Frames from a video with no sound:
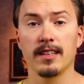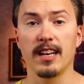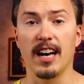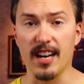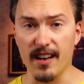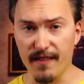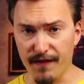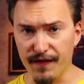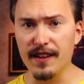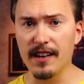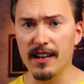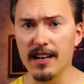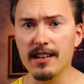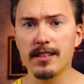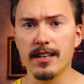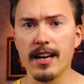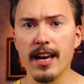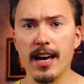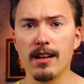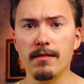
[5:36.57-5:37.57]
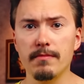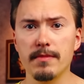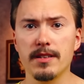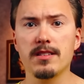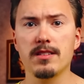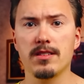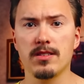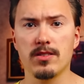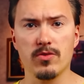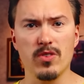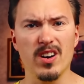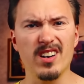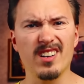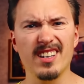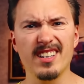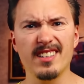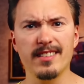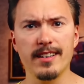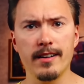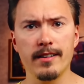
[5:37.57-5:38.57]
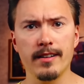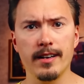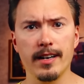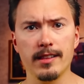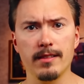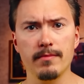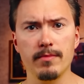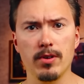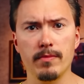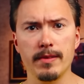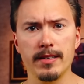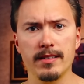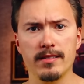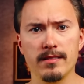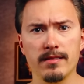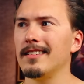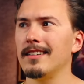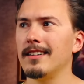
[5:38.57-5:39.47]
And I feel like Elm is struggling there at the moment.